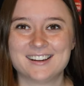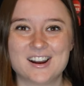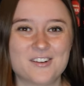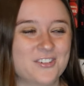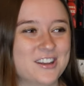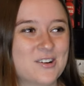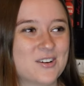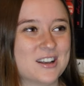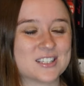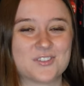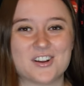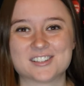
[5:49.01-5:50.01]
hopefully no one
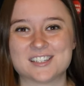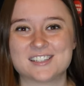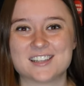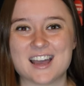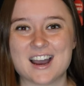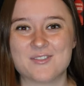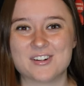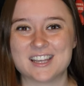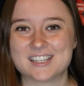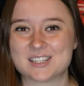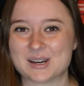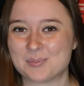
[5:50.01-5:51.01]
else falls into that when
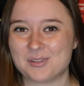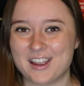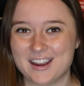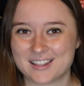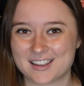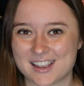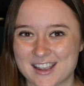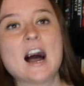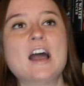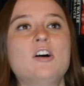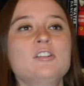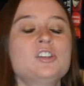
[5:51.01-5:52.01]
they start playing the game.
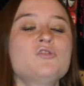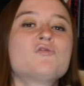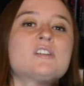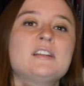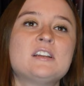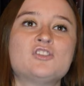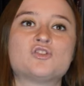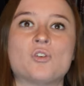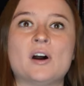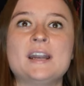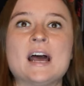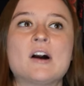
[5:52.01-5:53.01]
I also really
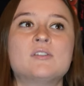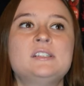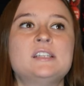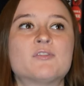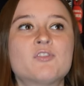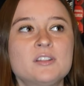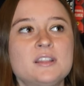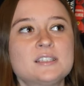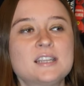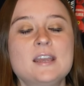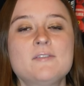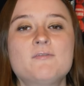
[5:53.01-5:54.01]
enjoyed how different
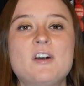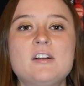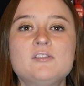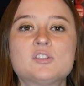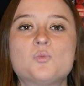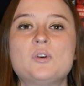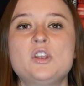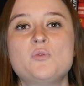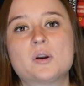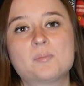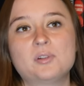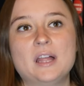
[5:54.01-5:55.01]
this game felt when you
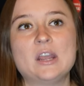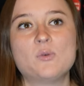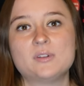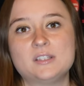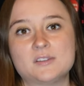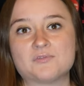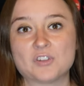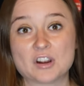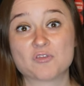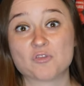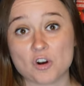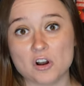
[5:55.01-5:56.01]
were playing with
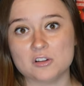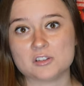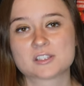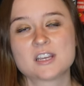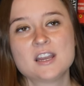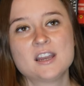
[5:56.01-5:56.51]
different roles.